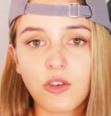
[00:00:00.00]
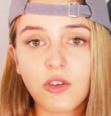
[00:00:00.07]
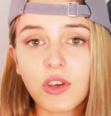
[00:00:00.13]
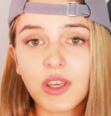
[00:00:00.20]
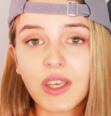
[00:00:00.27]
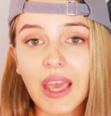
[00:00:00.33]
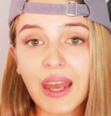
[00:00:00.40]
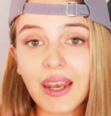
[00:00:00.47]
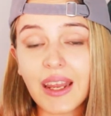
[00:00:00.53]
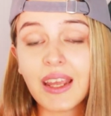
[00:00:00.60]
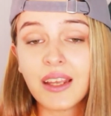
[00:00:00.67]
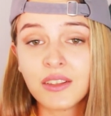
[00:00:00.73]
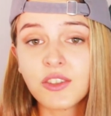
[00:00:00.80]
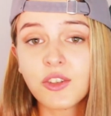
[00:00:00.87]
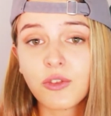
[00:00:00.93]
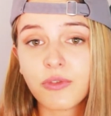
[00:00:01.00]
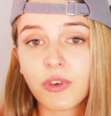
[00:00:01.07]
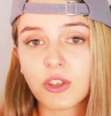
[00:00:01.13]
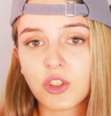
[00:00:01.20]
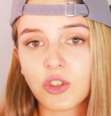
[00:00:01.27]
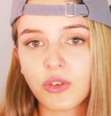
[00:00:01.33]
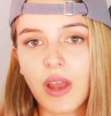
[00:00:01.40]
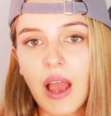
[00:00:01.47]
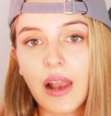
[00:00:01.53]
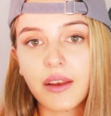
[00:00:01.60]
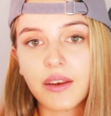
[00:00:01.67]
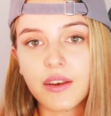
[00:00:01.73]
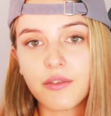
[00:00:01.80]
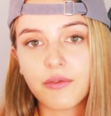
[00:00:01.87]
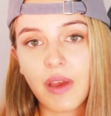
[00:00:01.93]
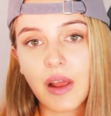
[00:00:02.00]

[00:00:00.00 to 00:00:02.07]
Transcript: You could get into virtual reality